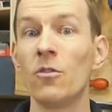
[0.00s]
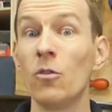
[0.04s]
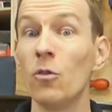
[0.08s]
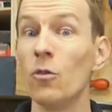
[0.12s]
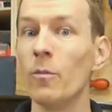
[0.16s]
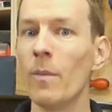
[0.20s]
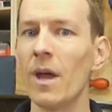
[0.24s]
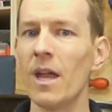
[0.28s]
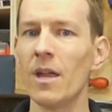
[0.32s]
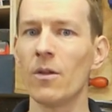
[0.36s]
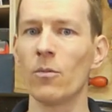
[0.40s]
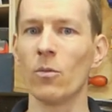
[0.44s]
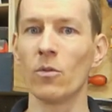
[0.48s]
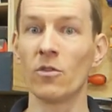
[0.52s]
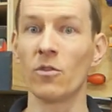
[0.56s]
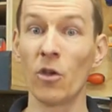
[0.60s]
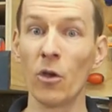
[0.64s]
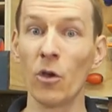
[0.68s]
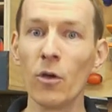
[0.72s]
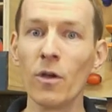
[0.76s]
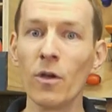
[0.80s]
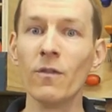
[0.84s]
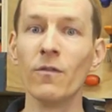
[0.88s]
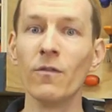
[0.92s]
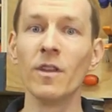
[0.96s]
to make
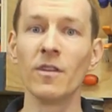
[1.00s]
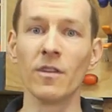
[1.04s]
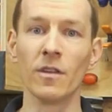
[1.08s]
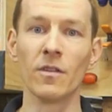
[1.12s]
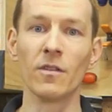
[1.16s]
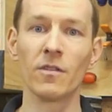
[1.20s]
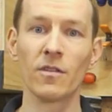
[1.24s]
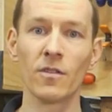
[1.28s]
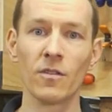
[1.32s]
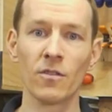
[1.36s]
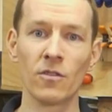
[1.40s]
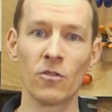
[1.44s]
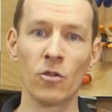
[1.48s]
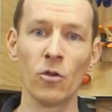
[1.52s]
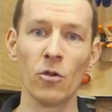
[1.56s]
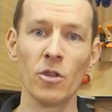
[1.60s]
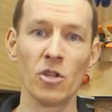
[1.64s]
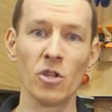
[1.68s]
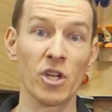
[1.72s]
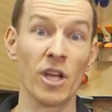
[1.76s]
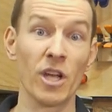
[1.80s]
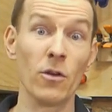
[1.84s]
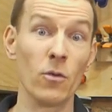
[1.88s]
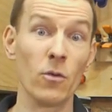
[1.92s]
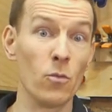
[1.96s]
return visits to the
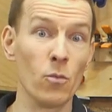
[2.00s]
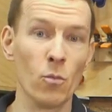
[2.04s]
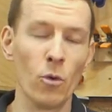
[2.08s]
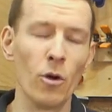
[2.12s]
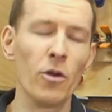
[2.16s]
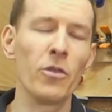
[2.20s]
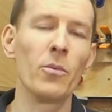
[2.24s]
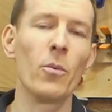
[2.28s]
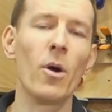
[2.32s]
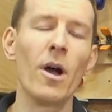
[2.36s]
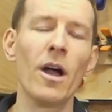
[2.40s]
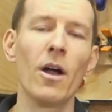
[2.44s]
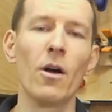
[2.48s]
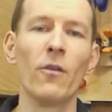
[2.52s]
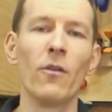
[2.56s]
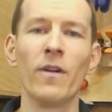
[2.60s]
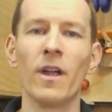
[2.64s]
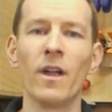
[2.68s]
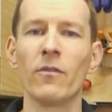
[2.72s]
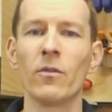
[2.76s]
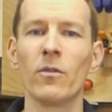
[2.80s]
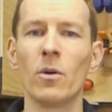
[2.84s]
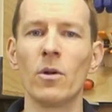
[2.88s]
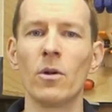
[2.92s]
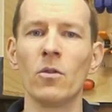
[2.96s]
channel worthwhile for
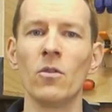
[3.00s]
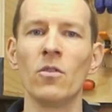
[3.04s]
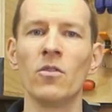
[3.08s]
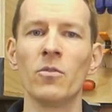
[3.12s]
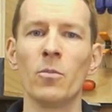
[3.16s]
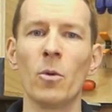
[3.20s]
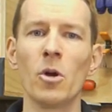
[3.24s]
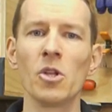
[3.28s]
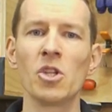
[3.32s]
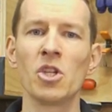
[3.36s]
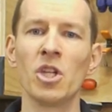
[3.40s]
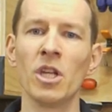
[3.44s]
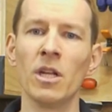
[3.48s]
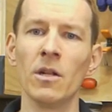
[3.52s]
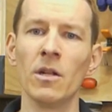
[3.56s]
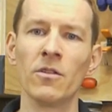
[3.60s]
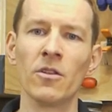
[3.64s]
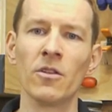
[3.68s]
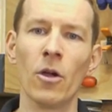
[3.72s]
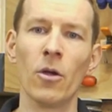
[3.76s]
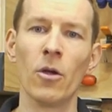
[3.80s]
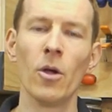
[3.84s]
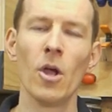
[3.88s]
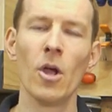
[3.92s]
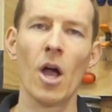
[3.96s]
everyone who's watching.
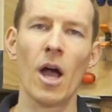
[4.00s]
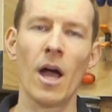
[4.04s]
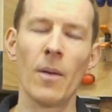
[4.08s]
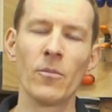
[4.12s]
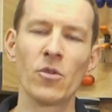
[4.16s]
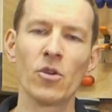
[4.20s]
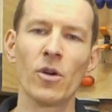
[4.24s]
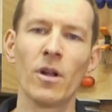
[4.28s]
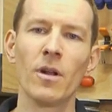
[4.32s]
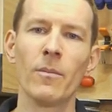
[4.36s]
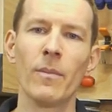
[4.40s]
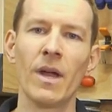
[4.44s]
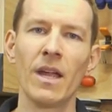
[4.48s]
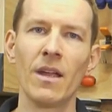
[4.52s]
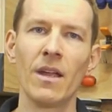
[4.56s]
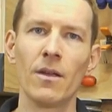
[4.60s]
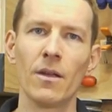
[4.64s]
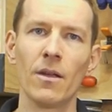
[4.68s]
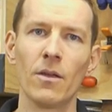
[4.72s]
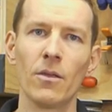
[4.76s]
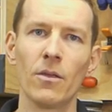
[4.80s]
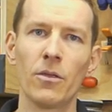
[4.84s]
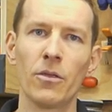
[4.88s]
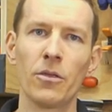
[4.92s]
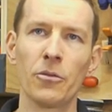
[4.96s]
So I'm trying to make
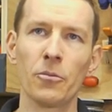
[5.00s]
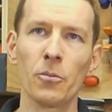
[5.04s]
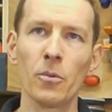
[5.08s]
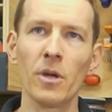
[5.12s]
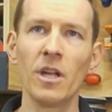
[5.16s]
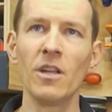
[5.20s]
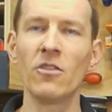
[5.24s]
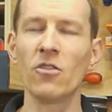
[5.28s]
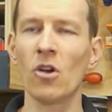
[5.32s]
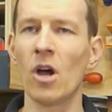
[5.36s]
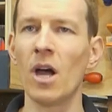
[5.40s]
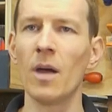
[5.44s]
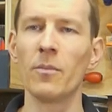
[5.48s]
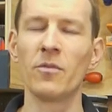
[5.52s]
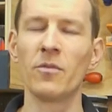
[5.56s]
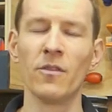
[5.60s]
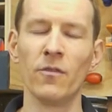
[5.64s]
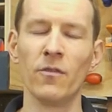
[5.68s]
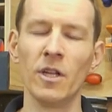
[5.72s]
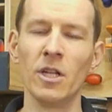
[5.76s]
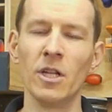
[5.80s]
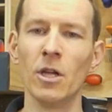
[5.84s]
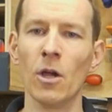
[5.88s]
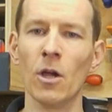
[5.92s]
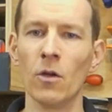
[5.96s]
three types of
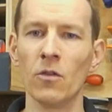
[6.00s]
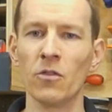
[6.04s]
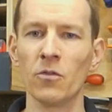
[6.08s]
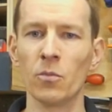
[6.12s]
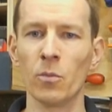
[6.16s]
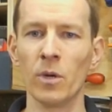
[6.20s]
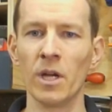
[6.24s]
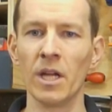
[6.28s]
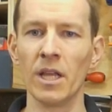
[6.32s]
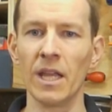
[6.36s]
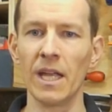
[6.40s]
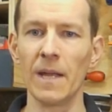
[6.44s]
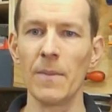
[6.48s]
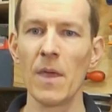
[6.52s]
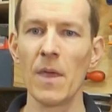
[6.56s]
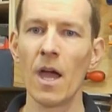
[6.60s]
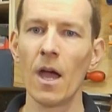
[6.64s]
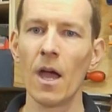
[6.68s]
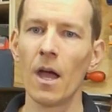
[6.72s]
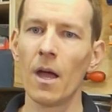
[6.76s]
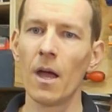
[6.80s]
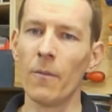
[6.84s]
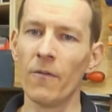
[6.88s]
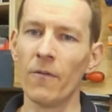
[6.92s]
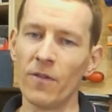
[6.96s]
videos really.
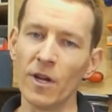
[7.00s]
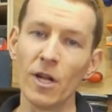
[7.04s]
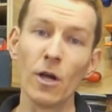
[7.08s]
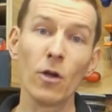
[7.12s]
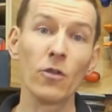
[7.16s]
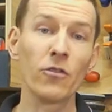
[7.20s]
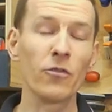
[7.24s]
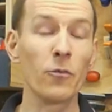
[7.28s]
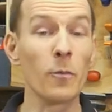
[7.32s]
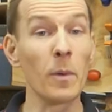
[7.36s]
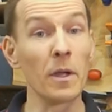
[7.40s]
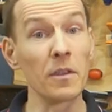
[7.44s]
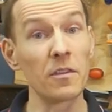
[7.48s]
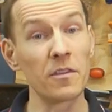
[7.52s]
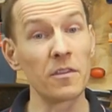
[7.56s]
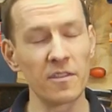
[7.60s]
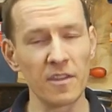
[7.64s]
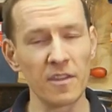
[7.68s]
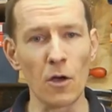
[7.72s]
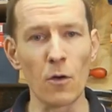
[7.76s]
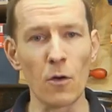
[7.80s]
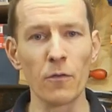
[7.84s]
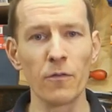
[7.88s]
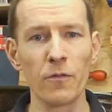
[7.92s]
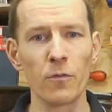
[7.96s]
Videos for
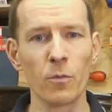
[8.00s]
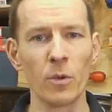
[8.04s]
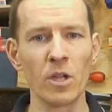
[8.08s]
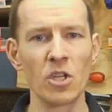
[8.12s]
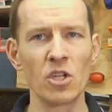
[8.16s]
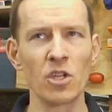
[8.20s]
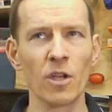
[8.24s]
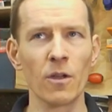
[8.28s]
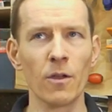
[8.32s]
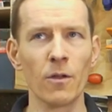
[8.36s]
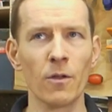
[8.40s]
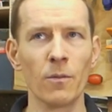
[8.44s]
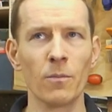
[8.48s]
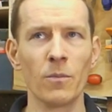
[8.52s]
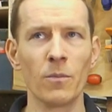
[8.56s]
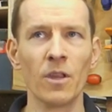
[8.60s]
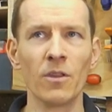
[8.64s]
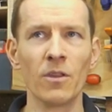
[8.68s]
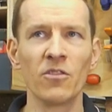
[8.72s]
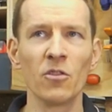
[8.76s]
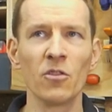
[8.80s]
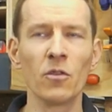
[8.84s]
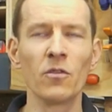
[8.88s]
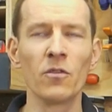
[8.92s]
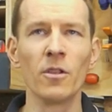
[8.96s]
myself, which are the
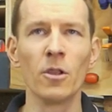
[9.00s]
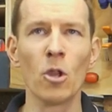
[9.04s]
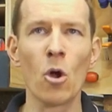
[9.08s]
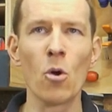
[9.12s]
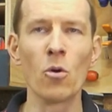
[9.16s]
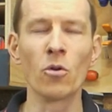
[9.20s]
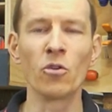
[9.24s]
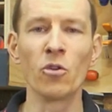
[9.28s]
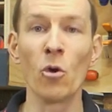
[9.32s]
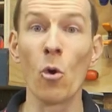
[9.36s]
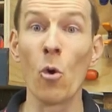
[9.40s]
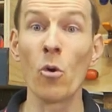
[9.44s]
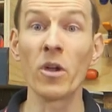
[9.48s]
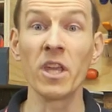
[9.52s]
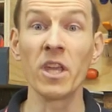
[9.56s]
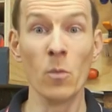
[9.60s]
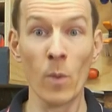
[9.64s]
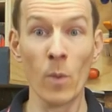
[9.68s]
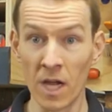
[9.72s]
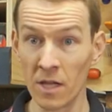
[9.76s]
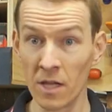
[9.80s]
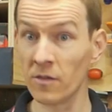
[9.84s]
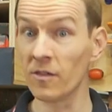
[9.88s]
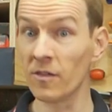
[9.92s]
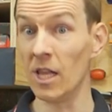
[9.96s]
sort of long talky
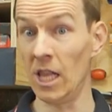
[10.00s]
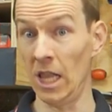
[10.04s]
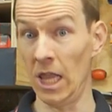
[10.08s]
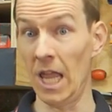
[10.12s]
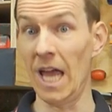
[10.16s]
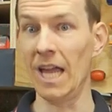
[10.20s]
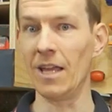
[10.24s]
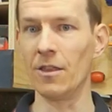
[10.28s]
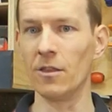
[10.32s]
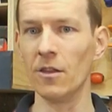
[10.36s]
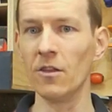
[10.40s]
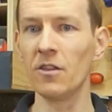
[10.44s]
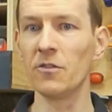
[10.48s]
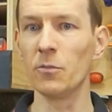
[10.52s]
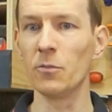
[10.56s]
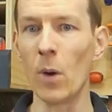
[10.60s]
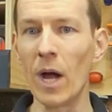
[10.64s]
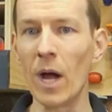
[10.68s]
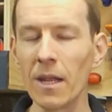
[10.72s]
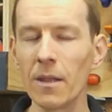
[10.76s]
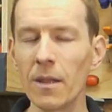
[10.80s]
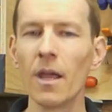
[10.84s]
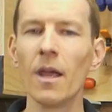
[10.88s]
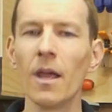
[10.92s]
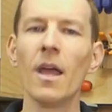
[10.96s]
ones, like this
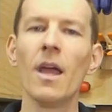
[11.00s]
one,